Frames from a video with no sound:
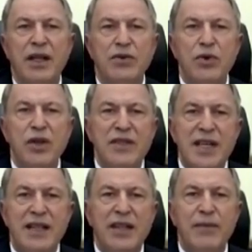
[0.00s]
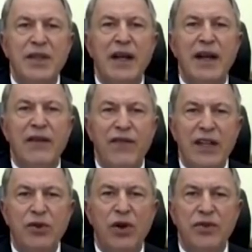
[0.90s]
During this attempt,
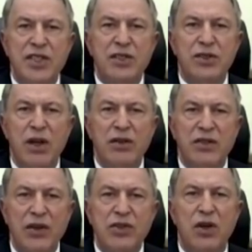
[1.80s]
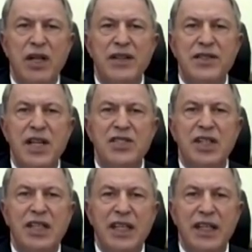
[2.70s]
FETÖ, this terrorist
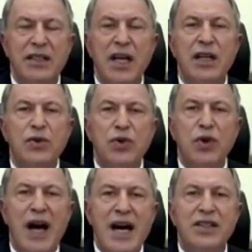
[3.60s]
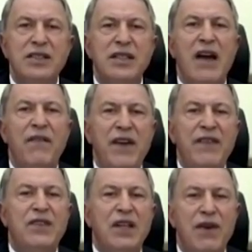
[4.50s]
organization, killed
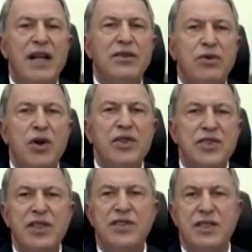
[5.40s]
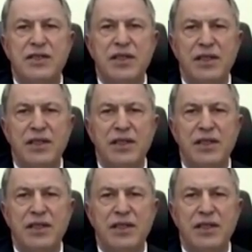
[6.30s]
251 Turkish citizens